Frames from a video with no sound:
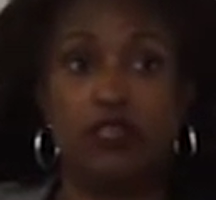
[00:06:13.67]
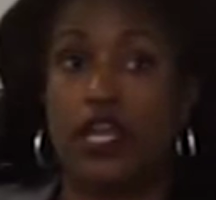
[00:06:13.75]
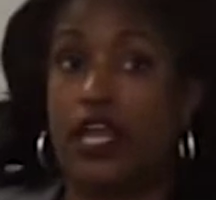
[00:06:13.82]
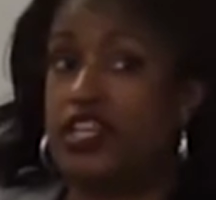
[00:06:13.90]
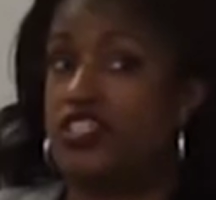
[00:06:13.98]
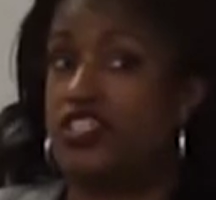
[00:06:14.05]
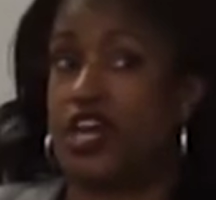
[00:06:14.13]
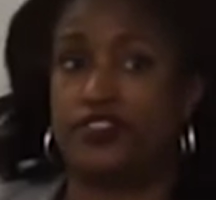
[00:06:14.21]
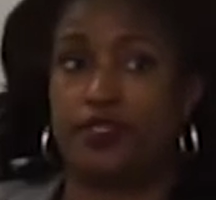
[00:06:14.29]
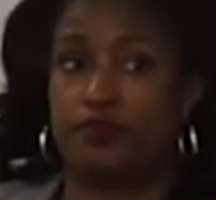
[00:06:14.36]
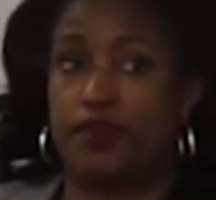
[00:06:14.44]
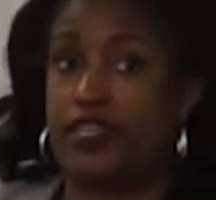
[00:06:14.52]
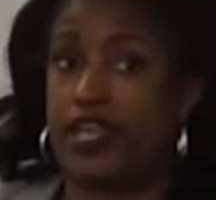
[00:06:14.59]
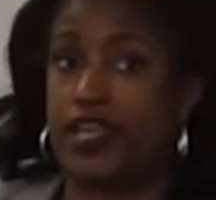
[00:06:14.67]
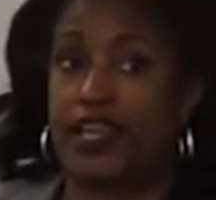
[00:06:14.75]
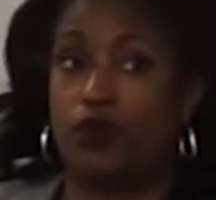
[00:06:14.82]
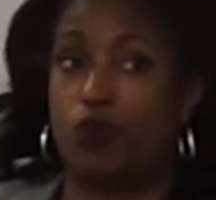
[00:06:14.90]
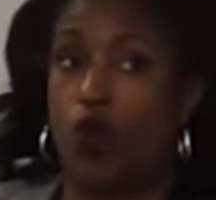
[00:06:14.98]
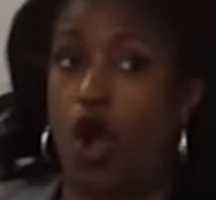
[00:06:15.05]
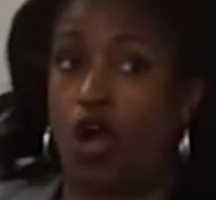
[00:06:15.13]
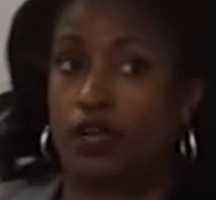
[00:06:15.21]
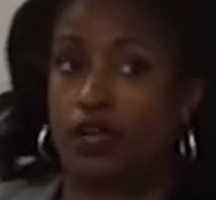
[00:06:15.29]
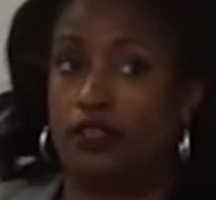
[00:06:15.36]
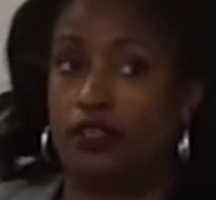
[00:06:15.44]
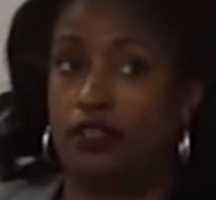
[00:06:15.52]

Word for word: it doesn't mean they can walk.